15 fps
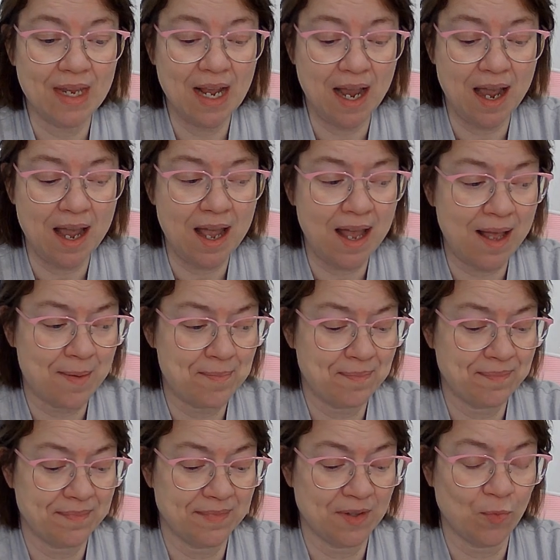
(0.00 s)

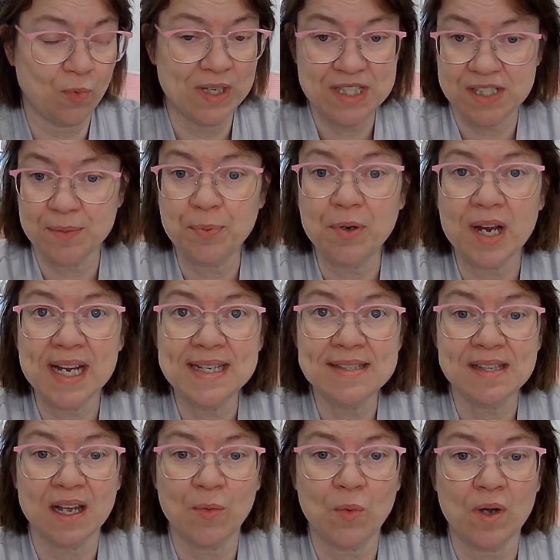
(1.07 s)
What's the
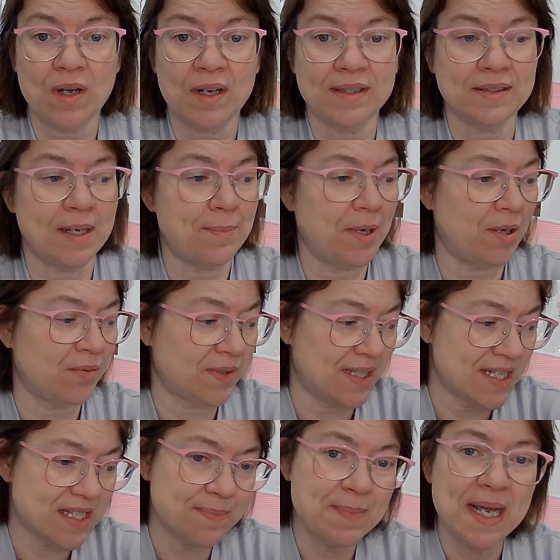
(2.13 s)
price? I want about
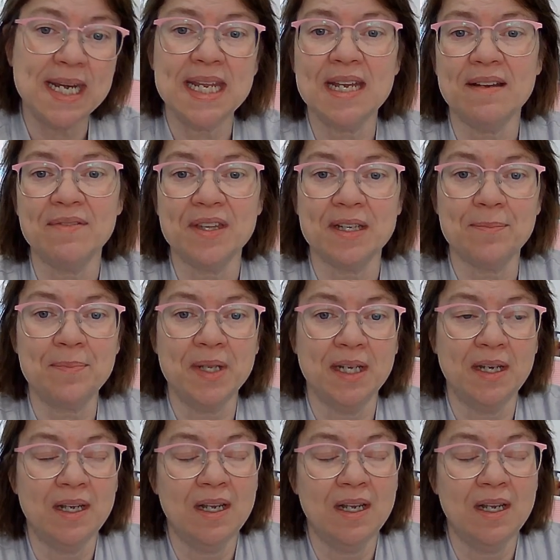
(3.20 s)
this many of them.